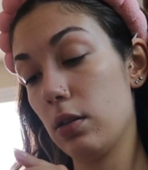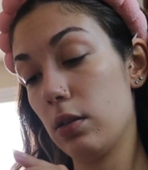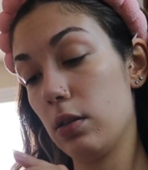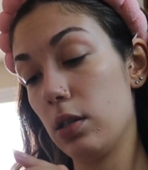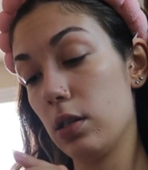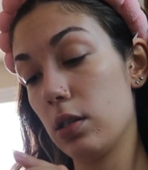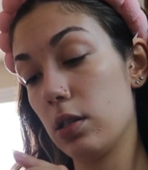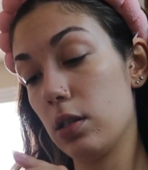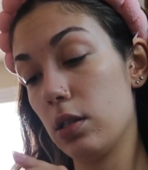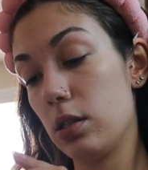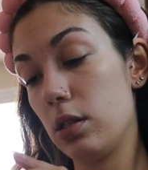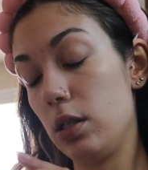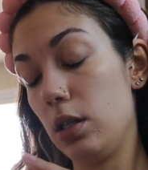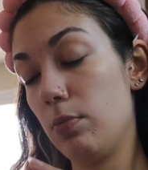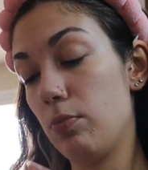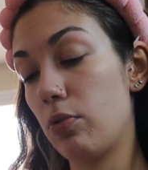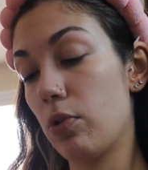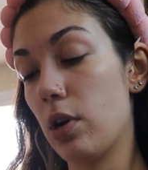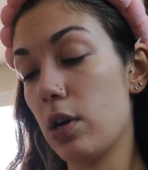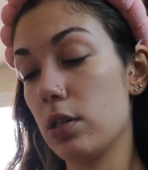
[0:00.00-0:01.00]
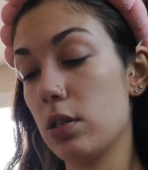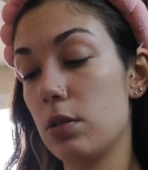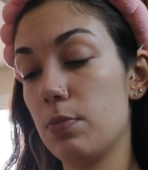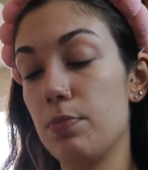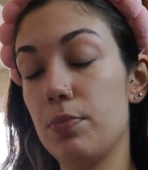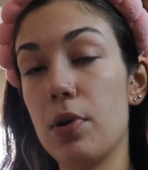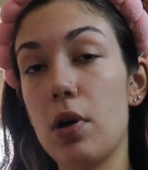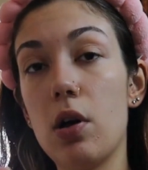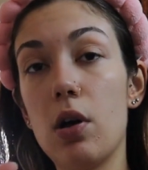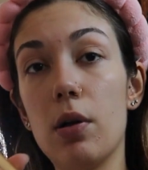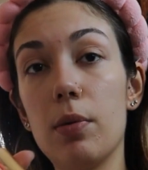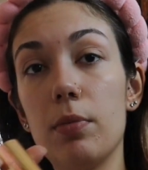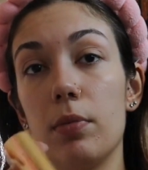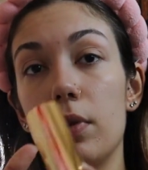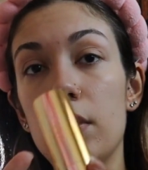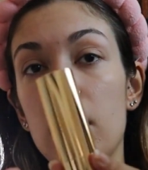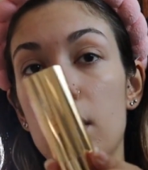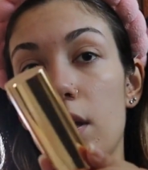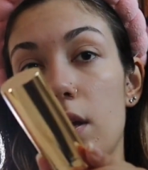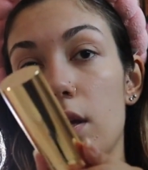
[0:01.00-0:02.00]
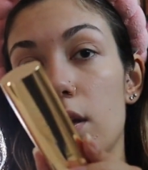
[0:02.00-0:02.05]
This is the Bronze Balm.